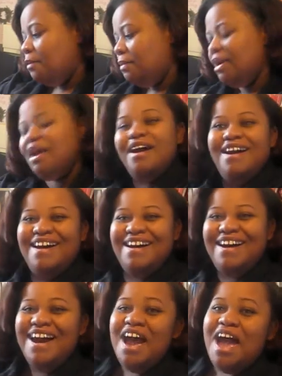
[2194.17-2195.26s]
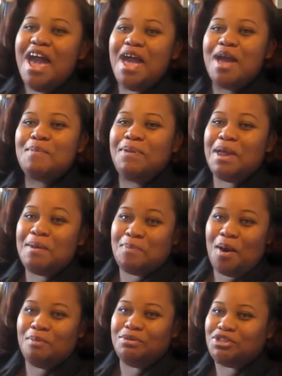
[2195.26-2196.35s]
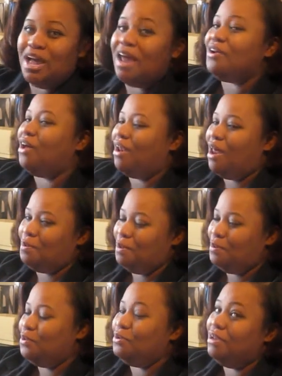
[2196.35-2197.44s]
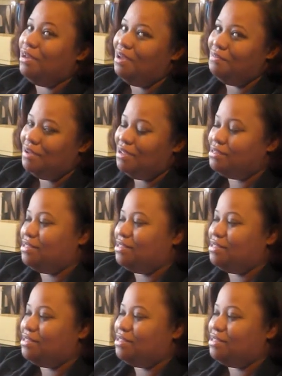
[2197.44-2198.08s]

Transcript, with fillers: But eggplant parmesan, I know a lot of people love it.